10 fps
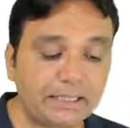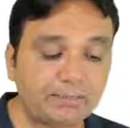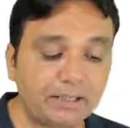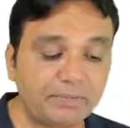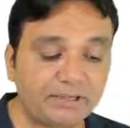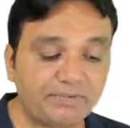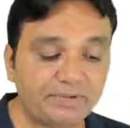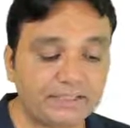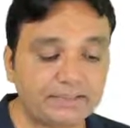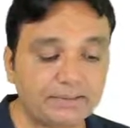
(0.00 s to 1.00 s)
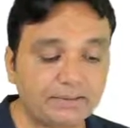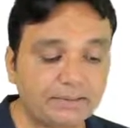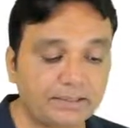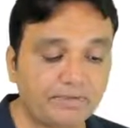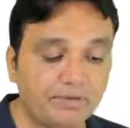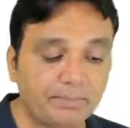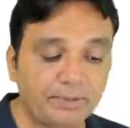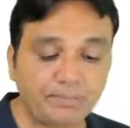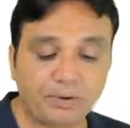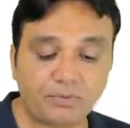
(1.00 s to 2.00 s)
limit fixed, they will be
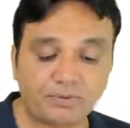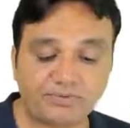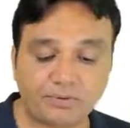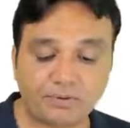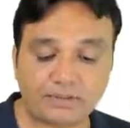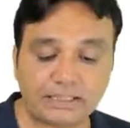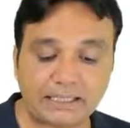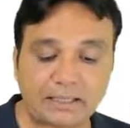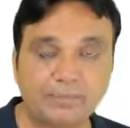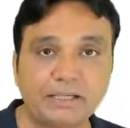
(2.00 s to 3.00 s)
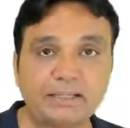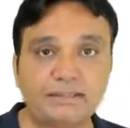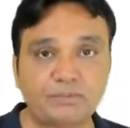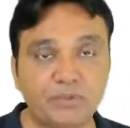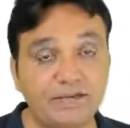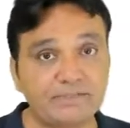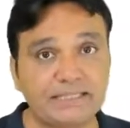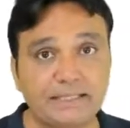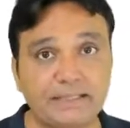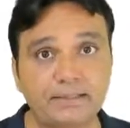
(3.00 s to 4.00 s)
bound for their liabilities. We have
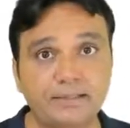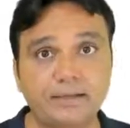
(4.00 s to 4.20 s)
seen it.